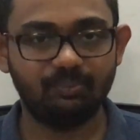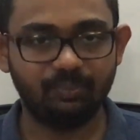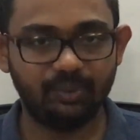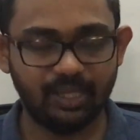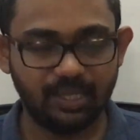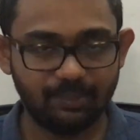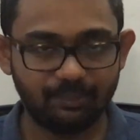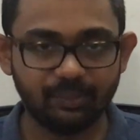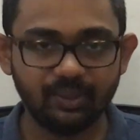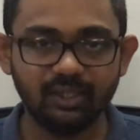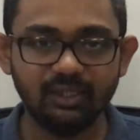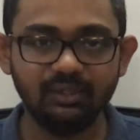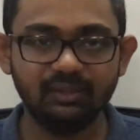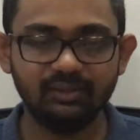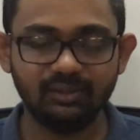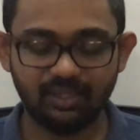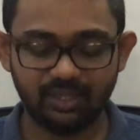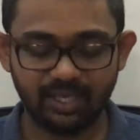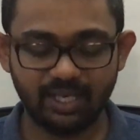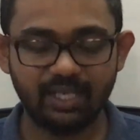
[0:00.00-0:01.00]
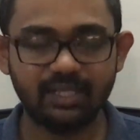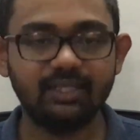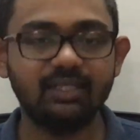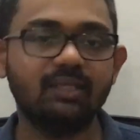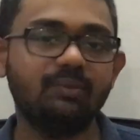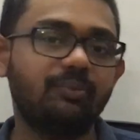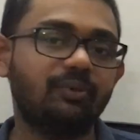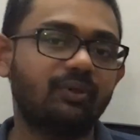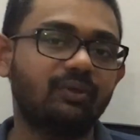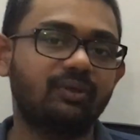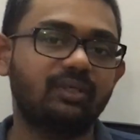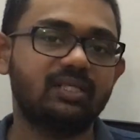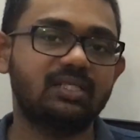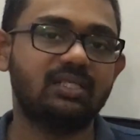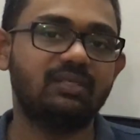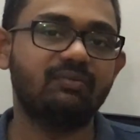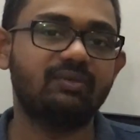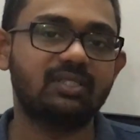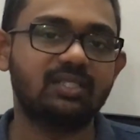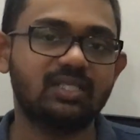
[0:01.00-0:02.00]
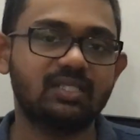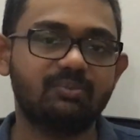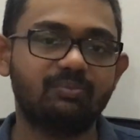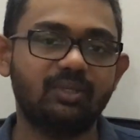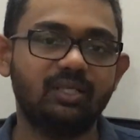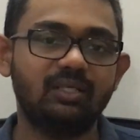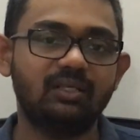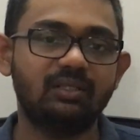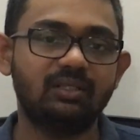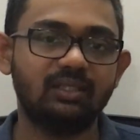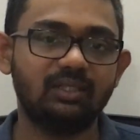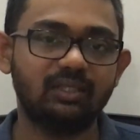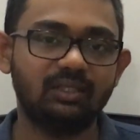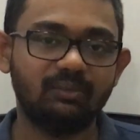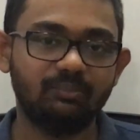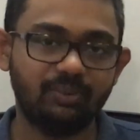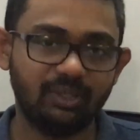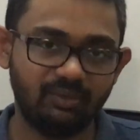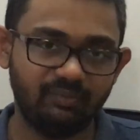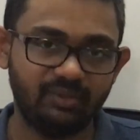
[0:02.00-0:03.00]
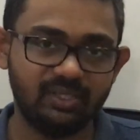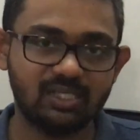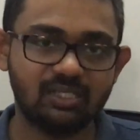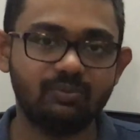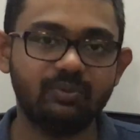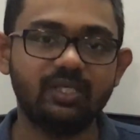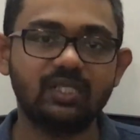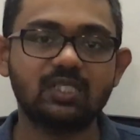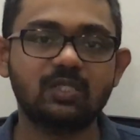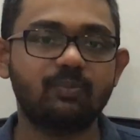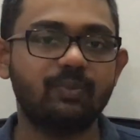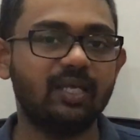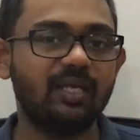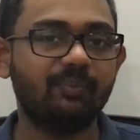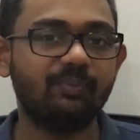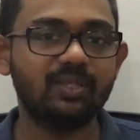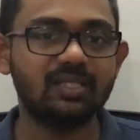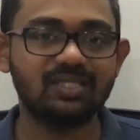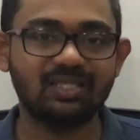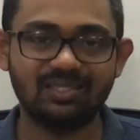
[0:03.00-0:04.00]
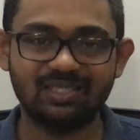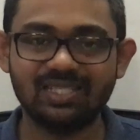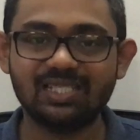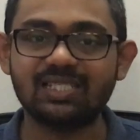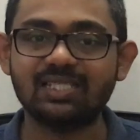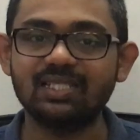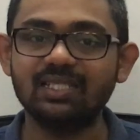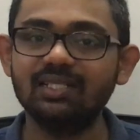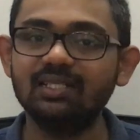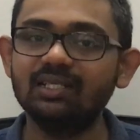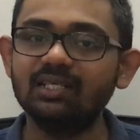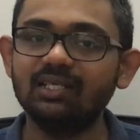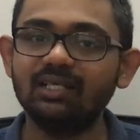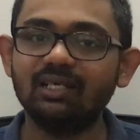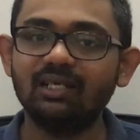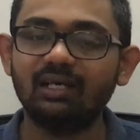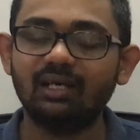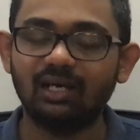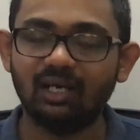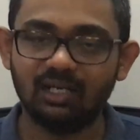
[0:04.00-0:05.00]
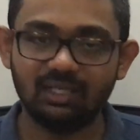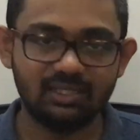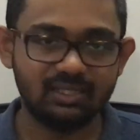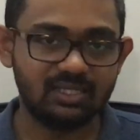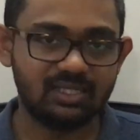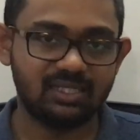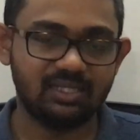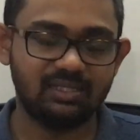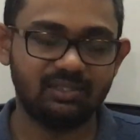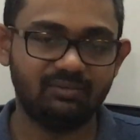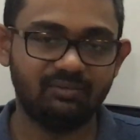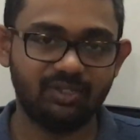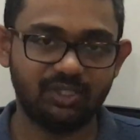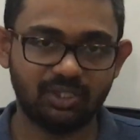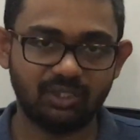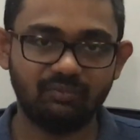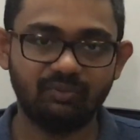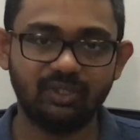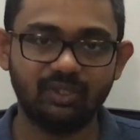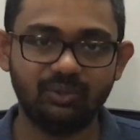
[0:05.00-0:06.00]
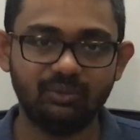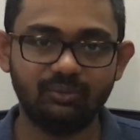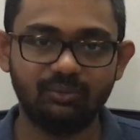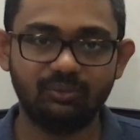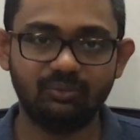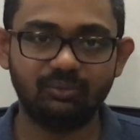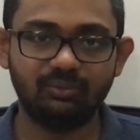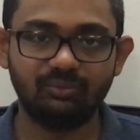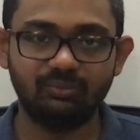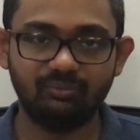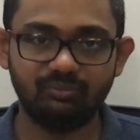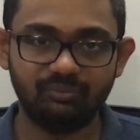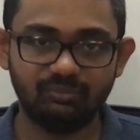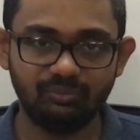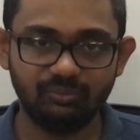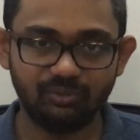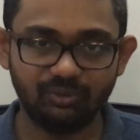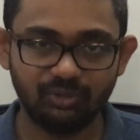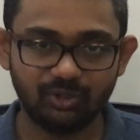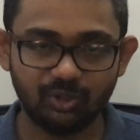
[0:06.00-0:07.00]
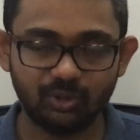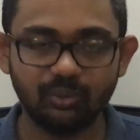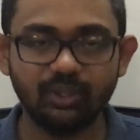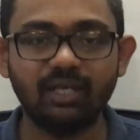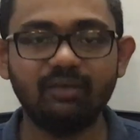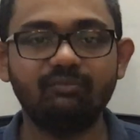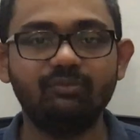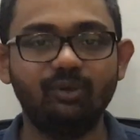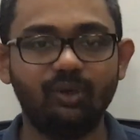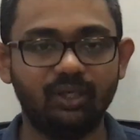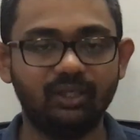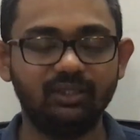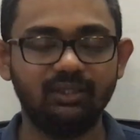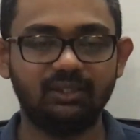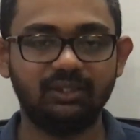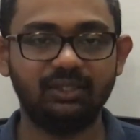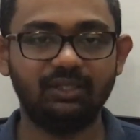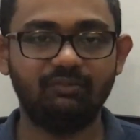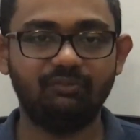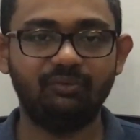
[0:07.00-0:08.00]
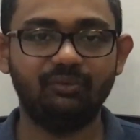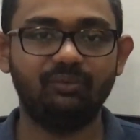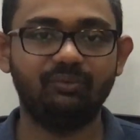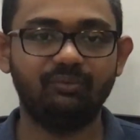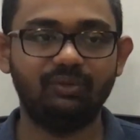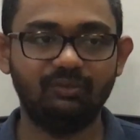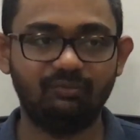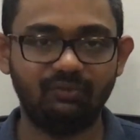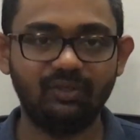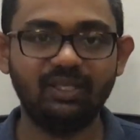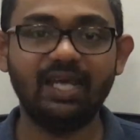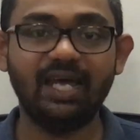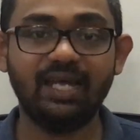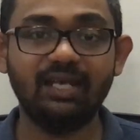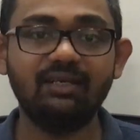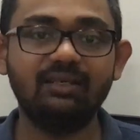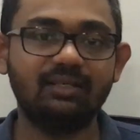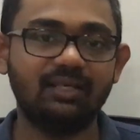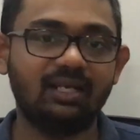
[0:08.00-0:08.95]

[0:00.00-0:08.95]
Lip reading: paper and the progressive assessment previous week's paper suggested answer, whichever you should have got if we had